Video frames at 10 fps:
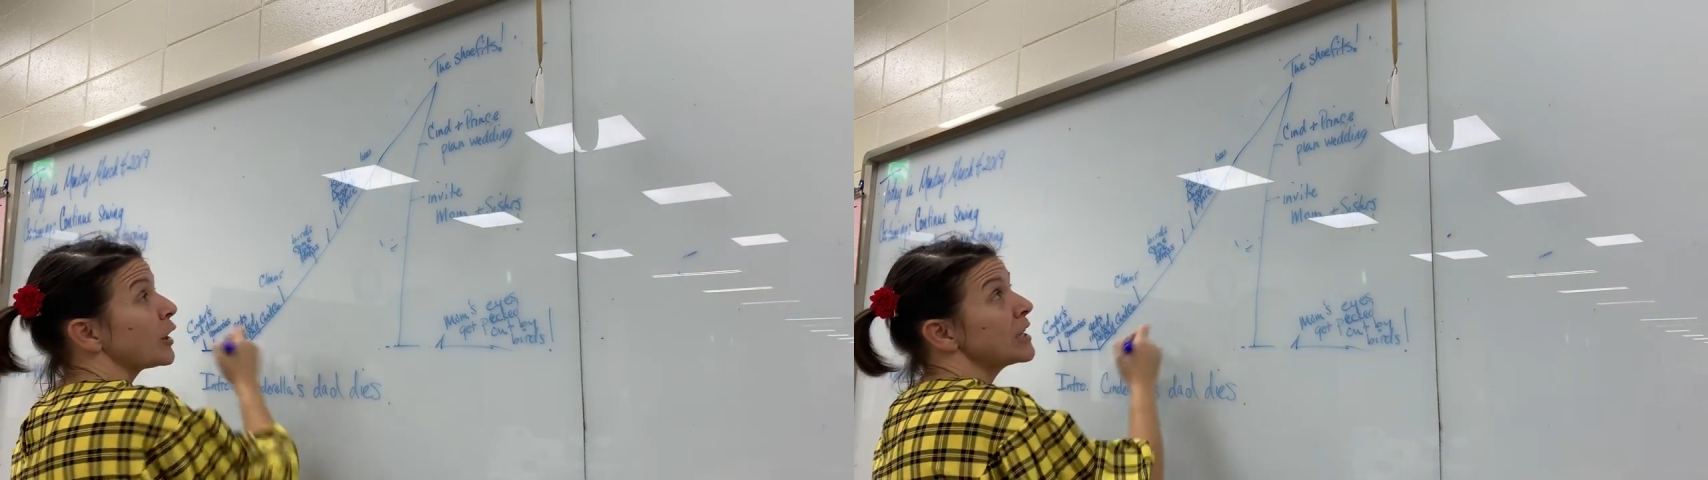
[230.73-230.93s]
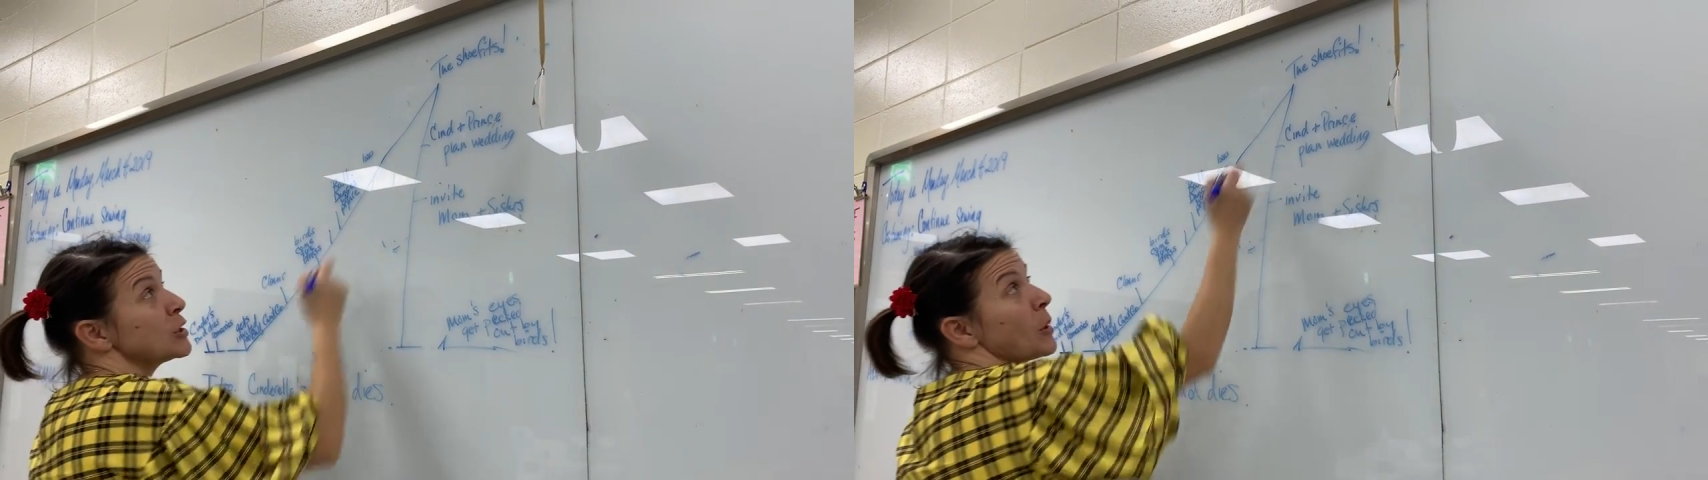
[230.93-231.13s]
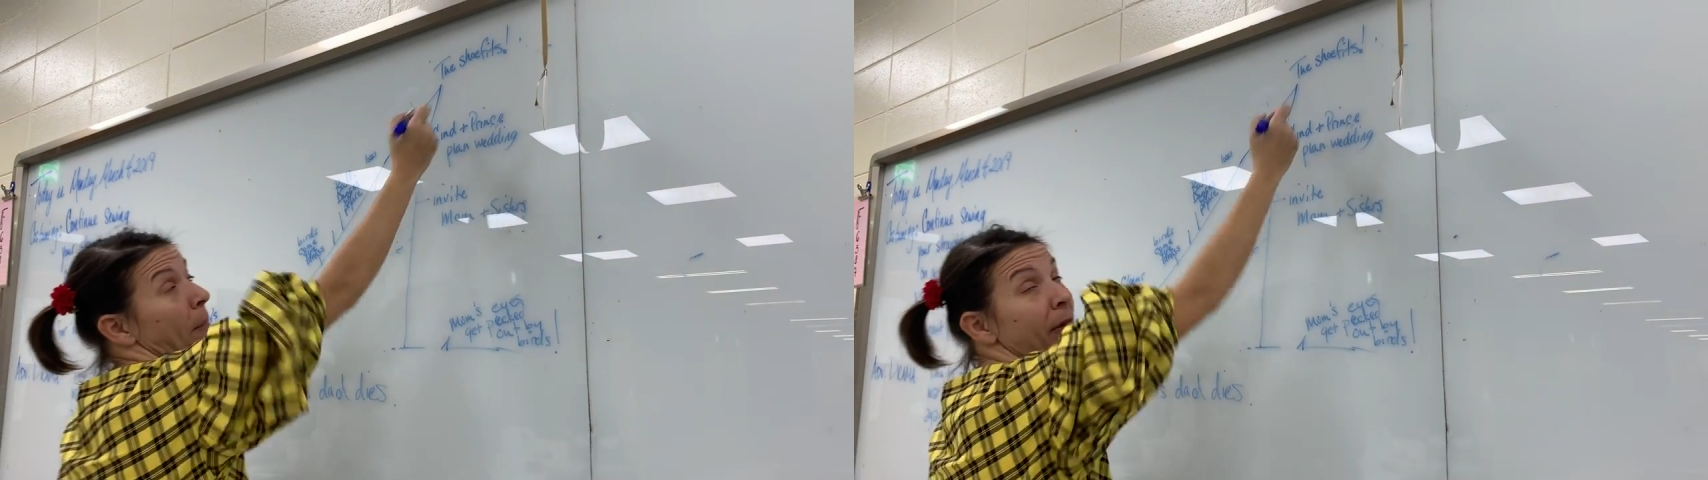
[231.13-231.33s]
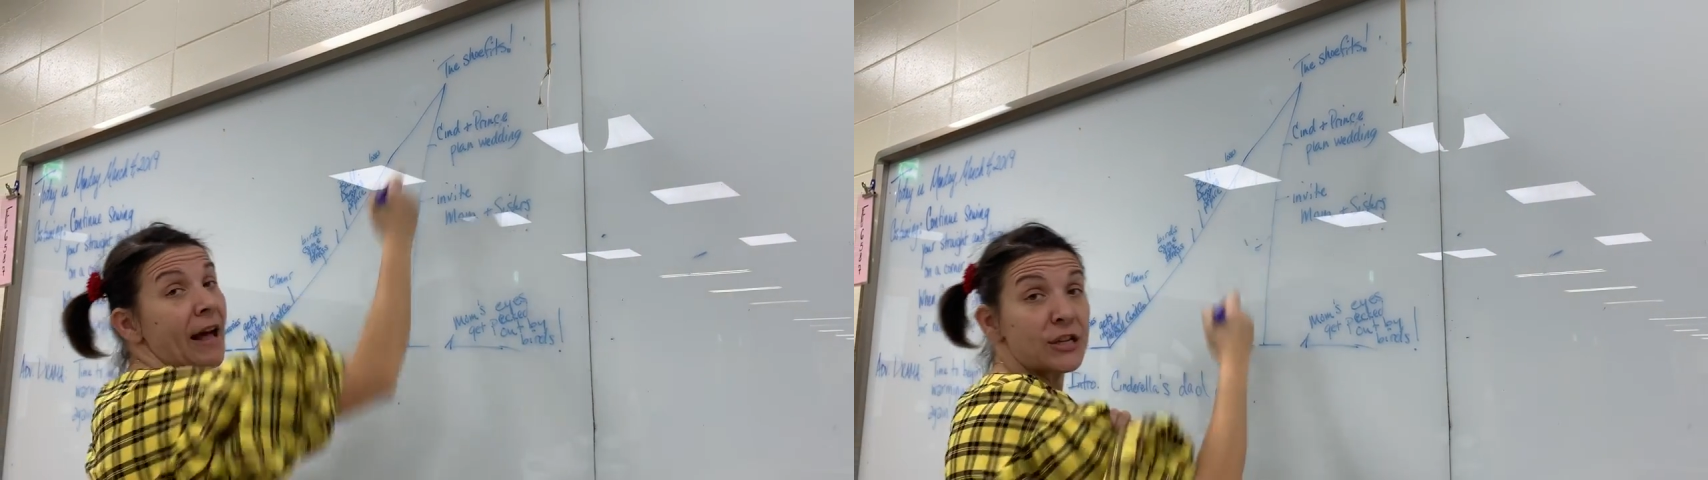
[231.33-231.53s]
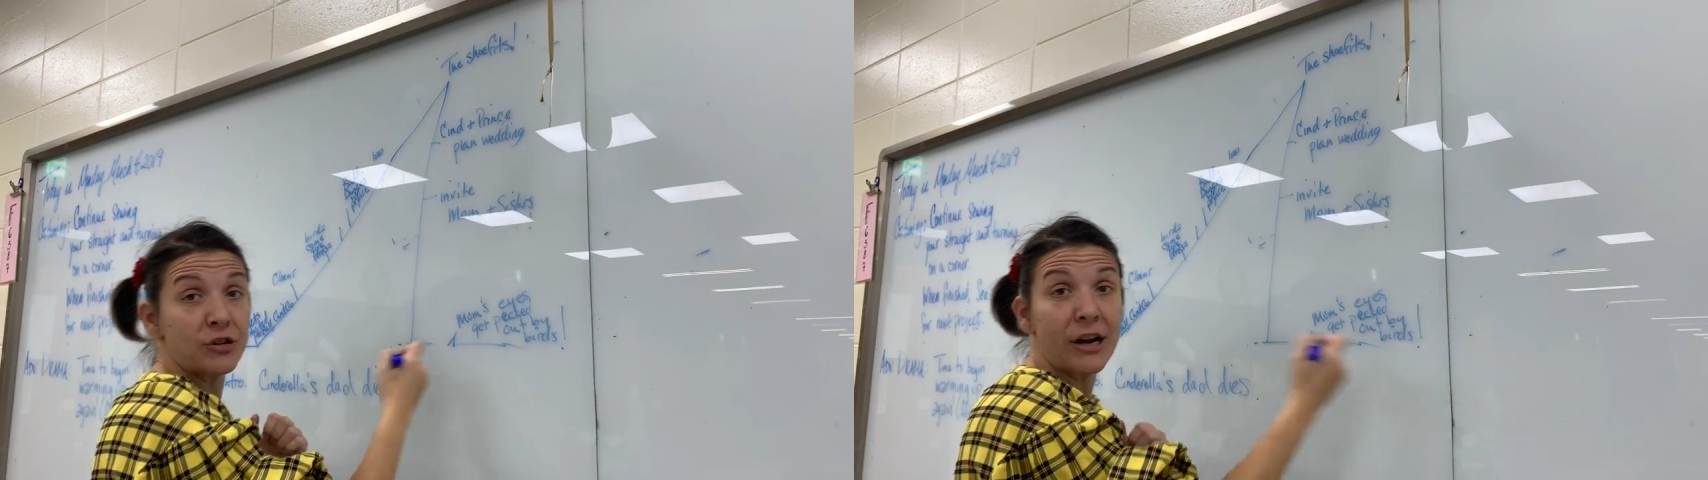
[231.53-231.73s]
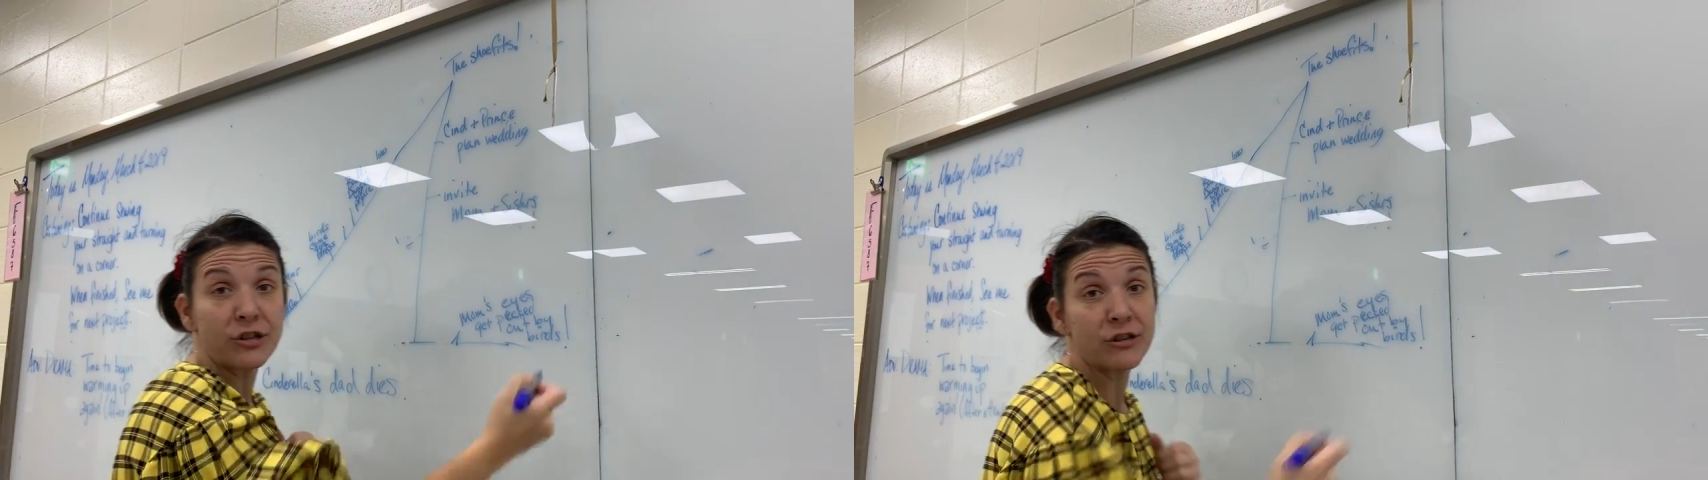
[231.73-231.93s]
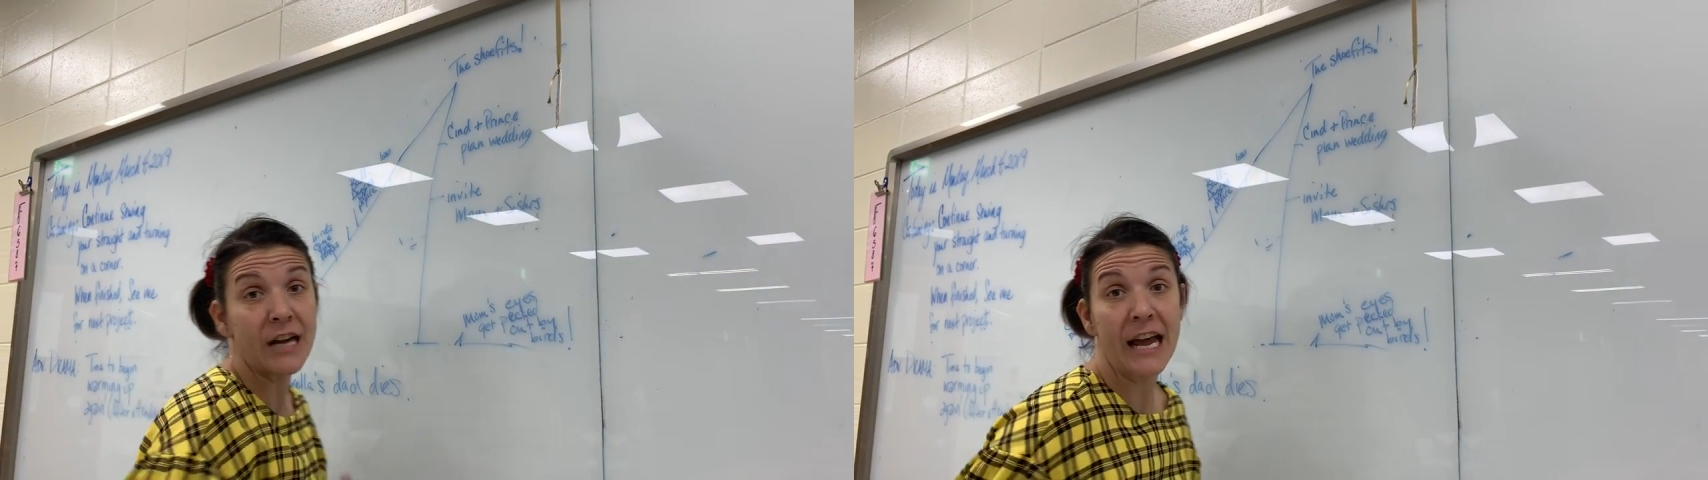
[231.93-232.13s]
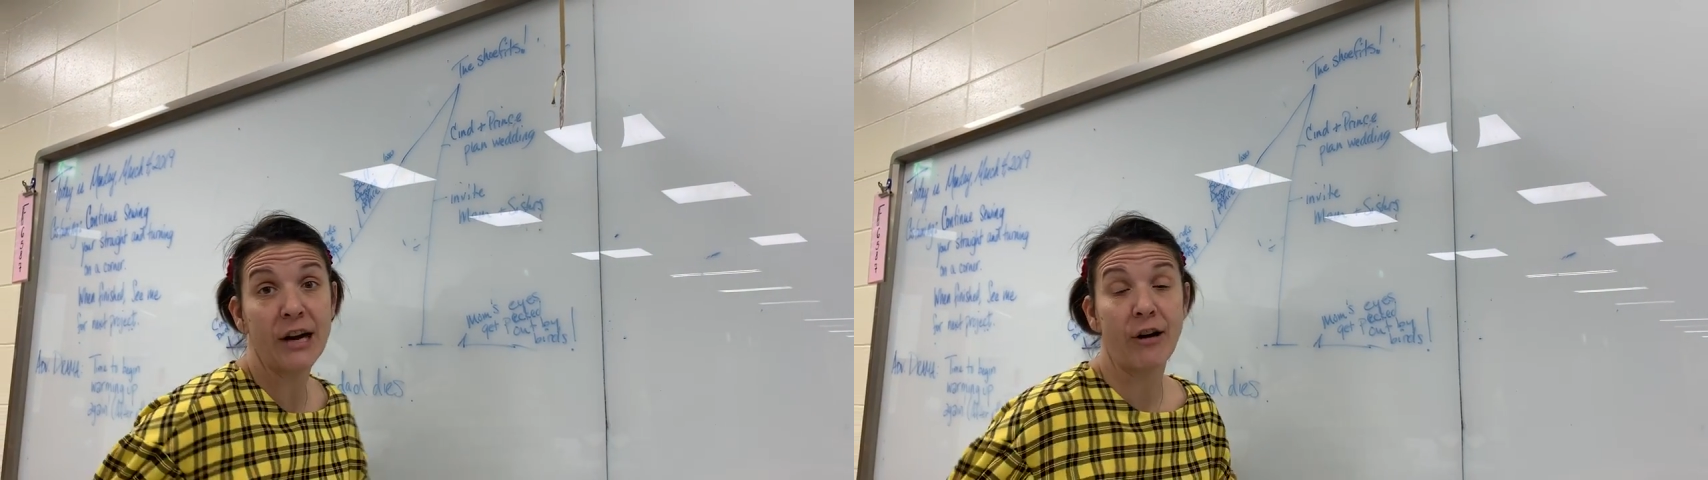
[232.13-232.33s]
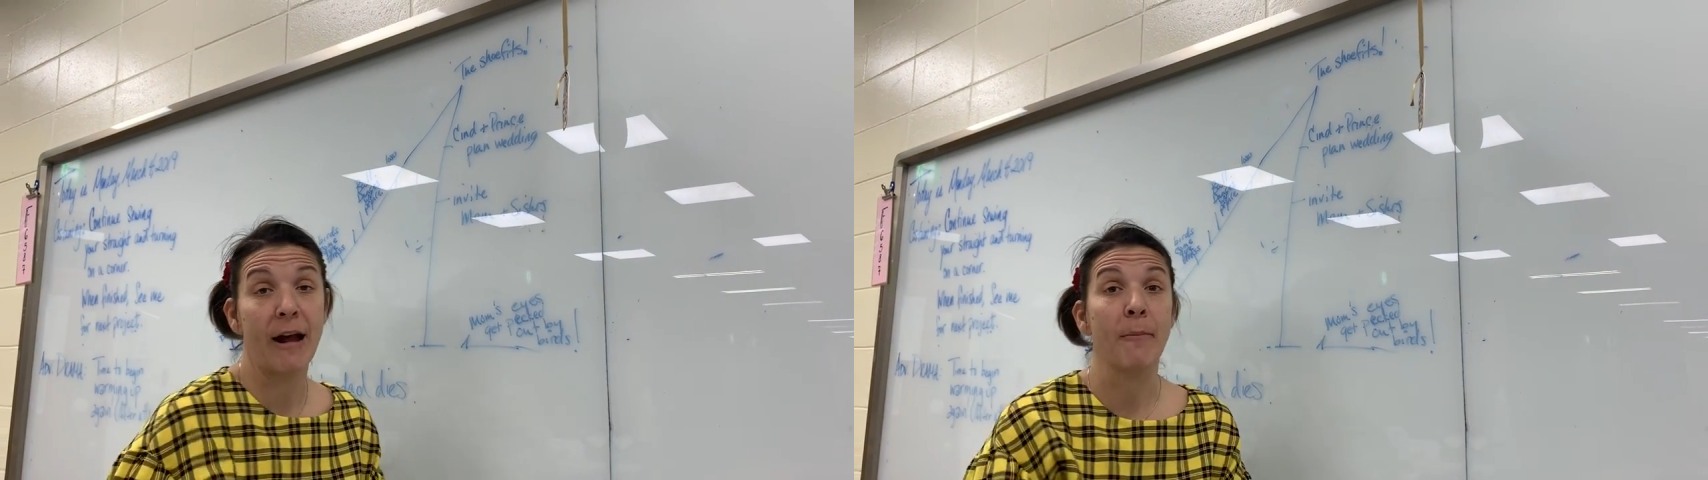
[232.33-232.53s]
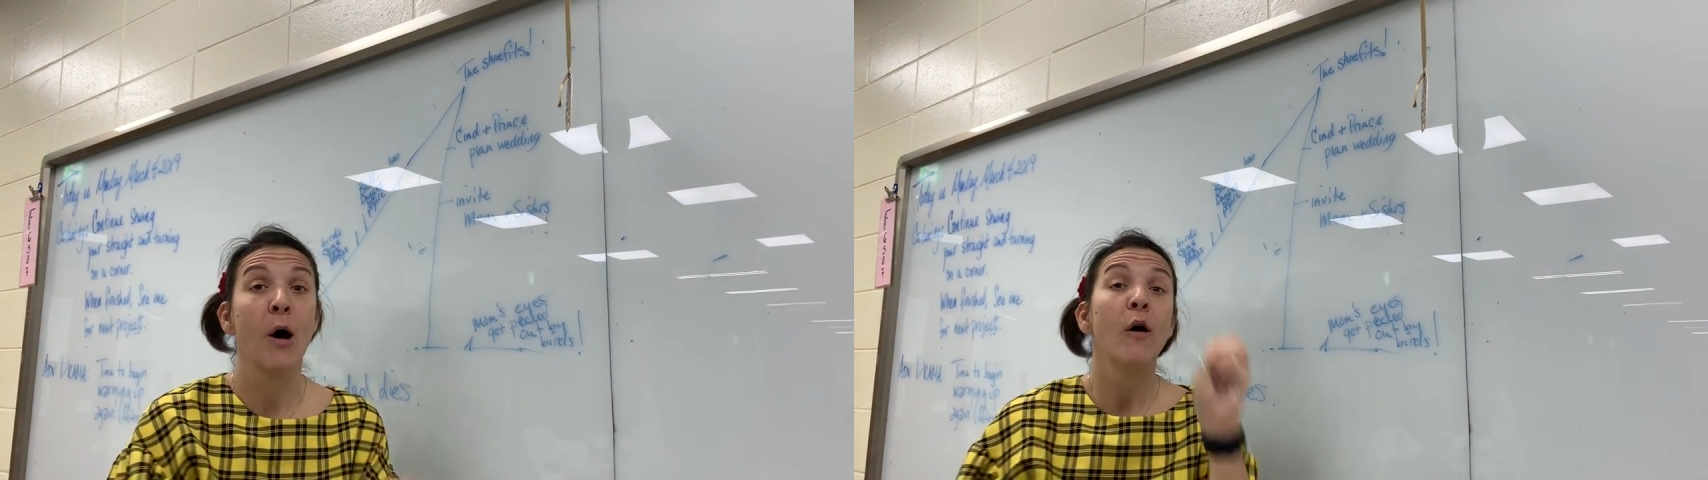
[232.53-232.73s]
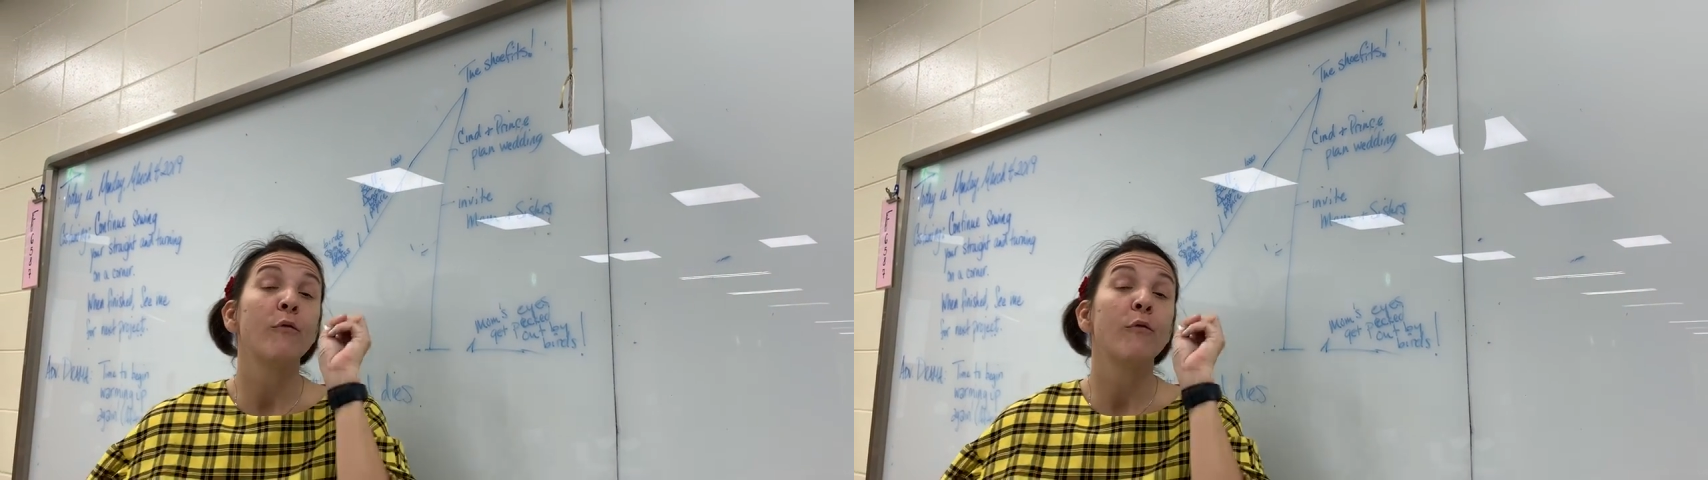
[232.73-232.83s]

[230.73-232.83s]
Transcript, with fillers: gonna do a plot structure diagram